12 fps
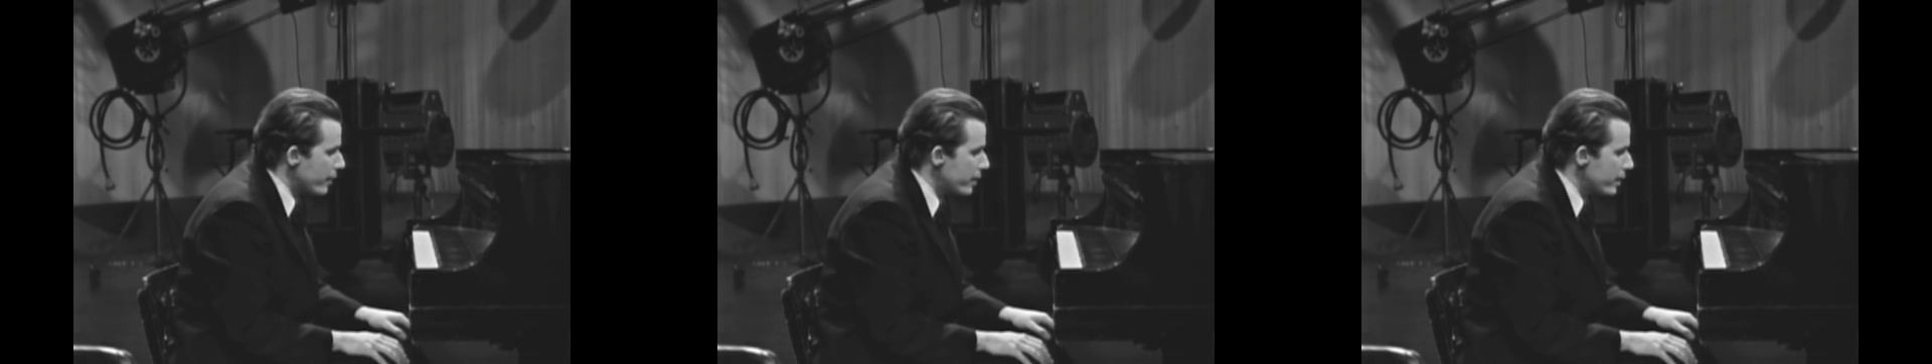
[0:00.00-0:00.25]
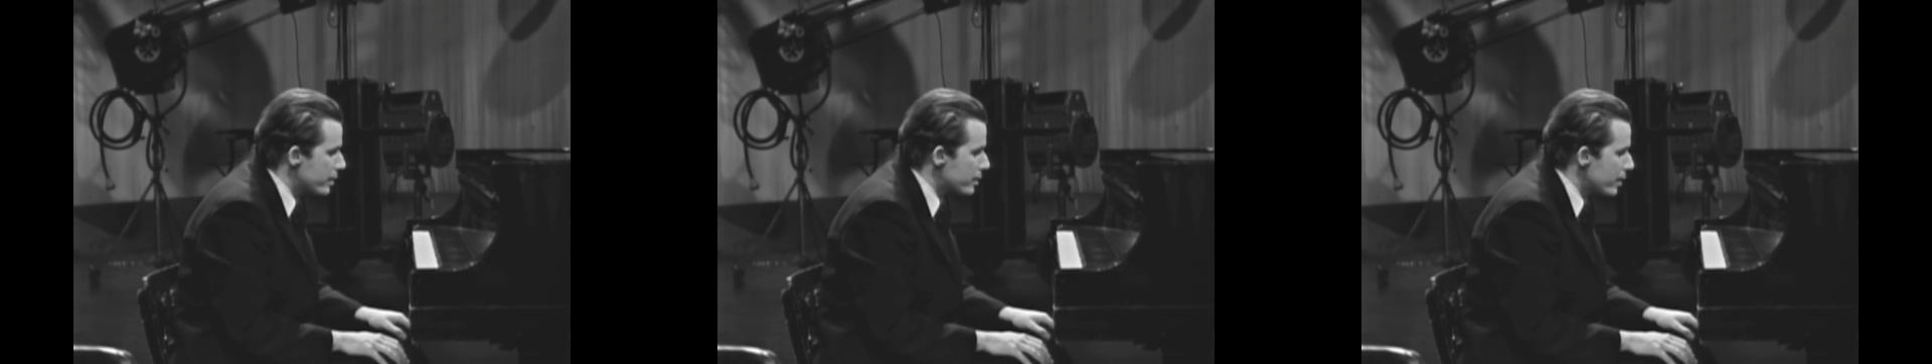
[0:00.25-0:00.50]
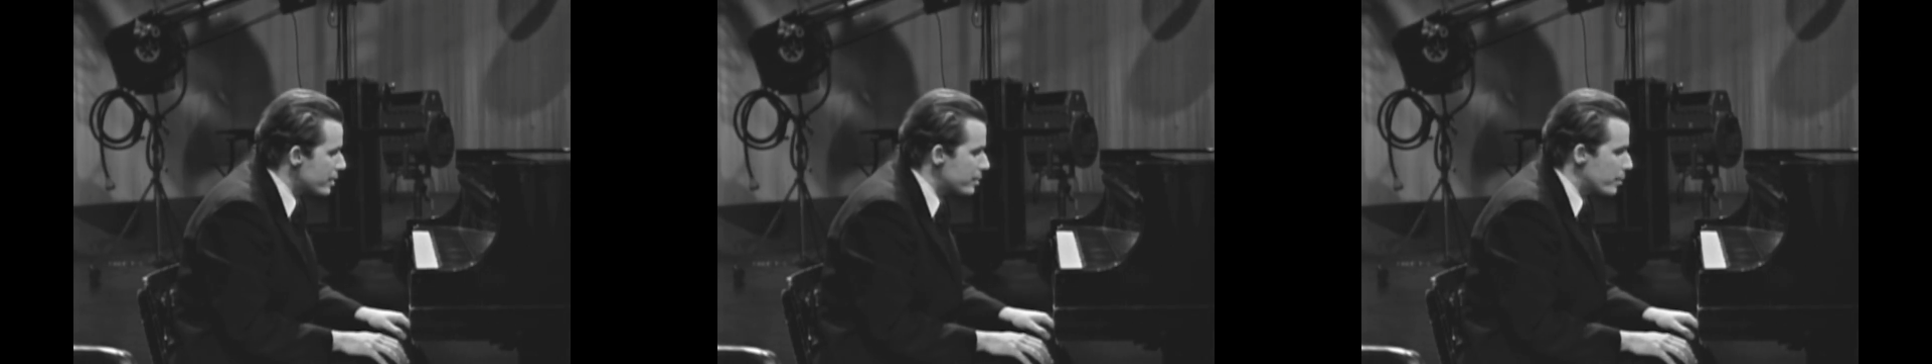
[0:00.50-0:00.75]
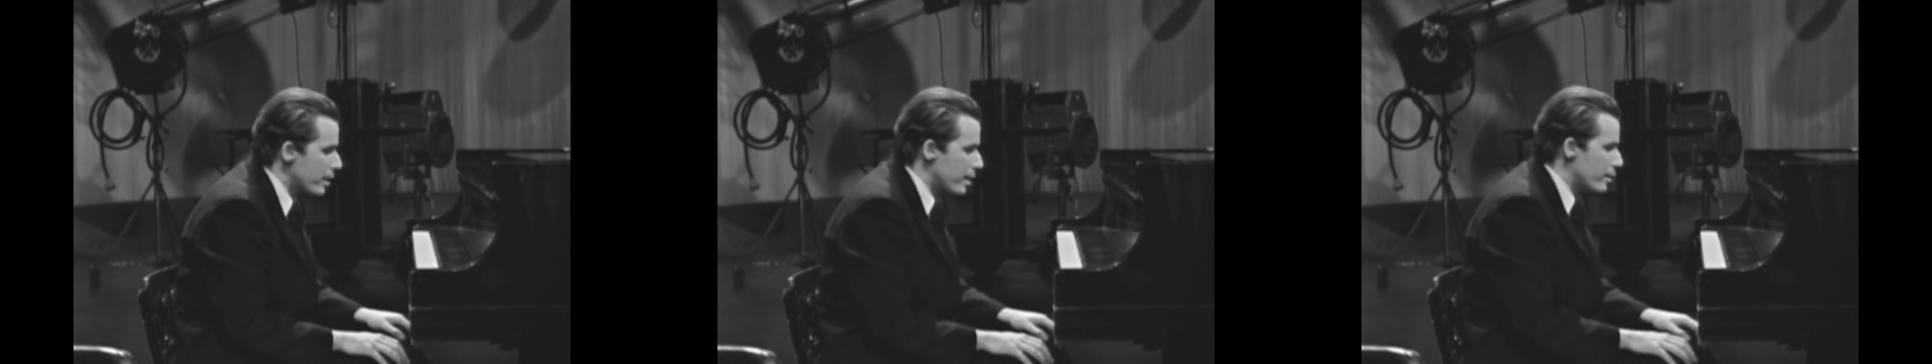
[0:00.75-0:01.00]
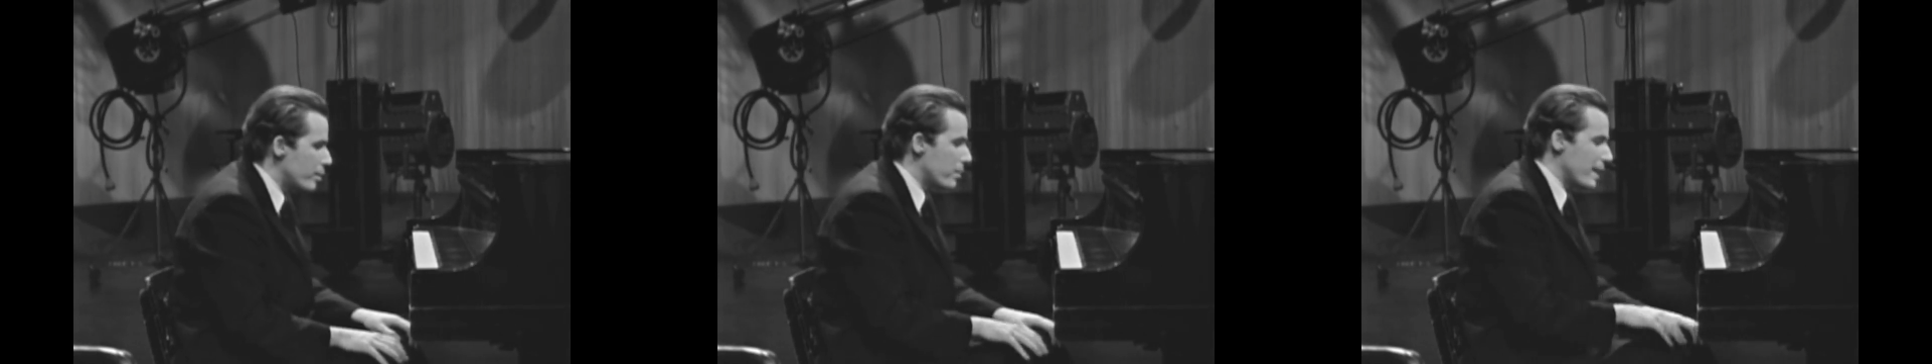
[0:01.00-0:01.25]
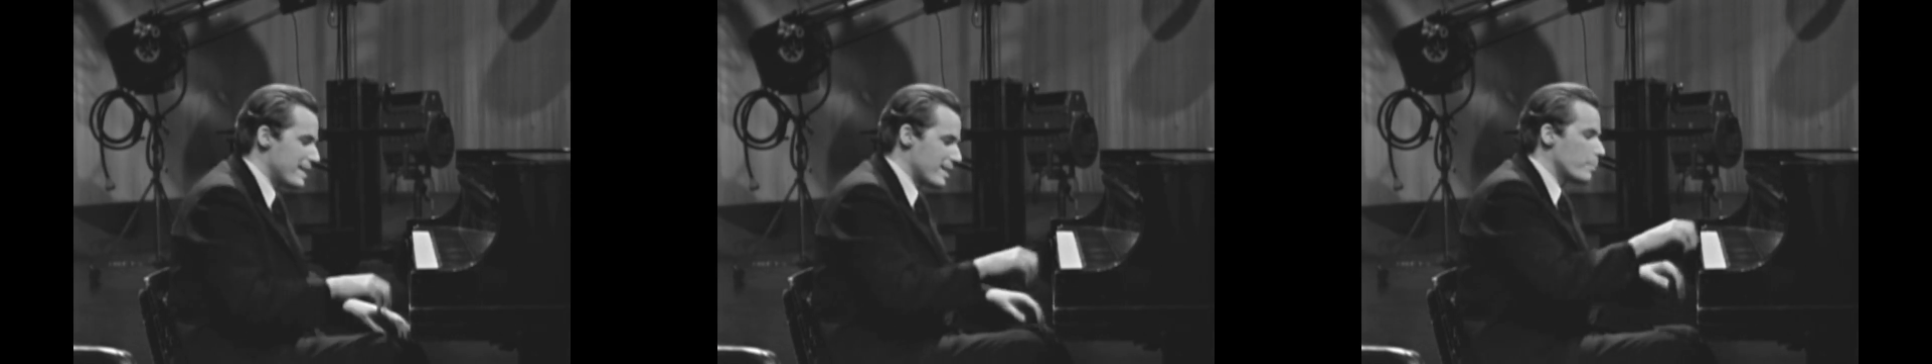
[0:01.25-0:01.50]
I think it's customary to hear it
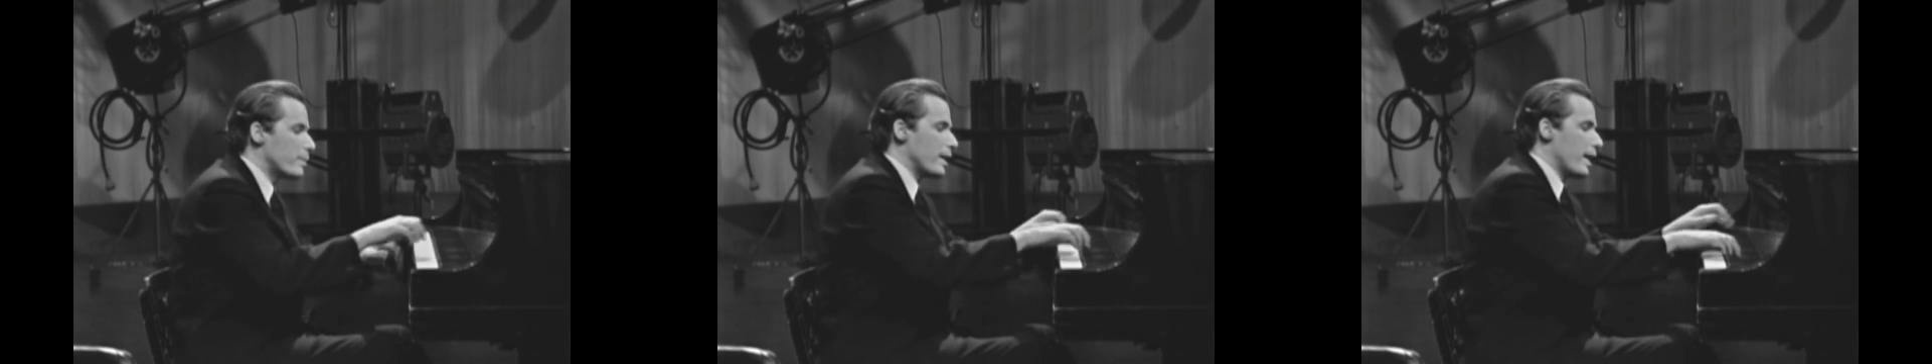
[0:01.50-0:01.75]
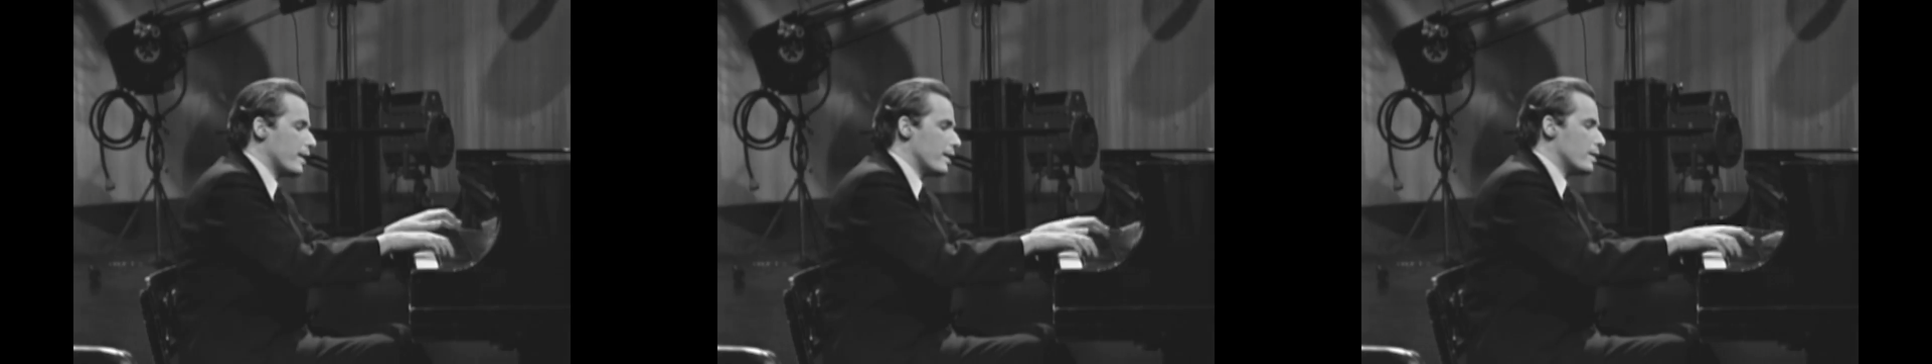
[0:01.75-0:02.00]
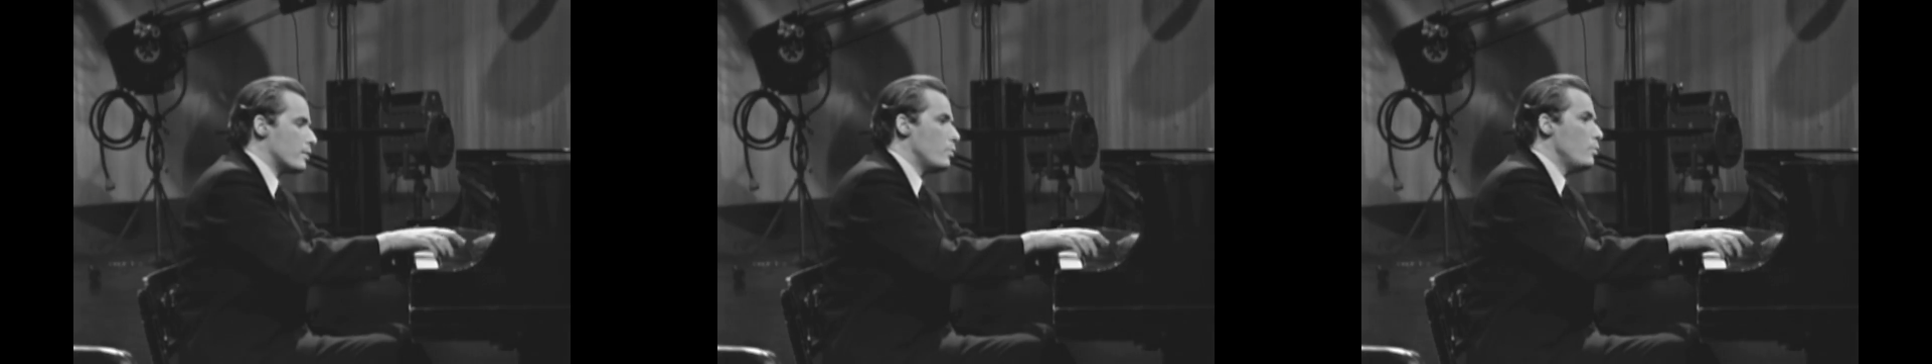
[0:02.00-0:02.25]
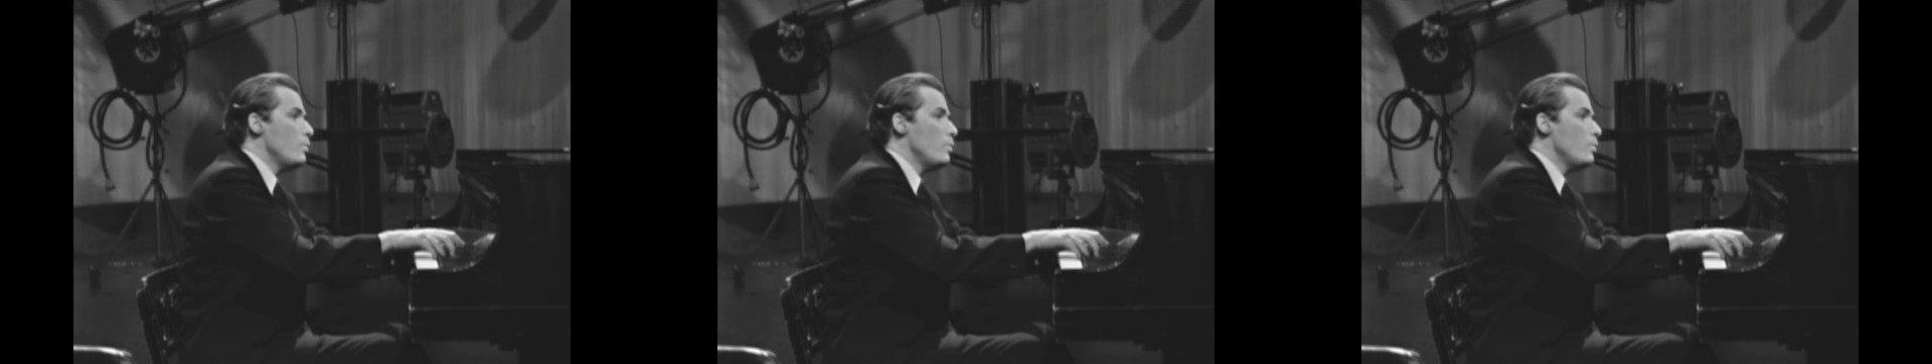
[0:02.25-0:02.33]
played something like this.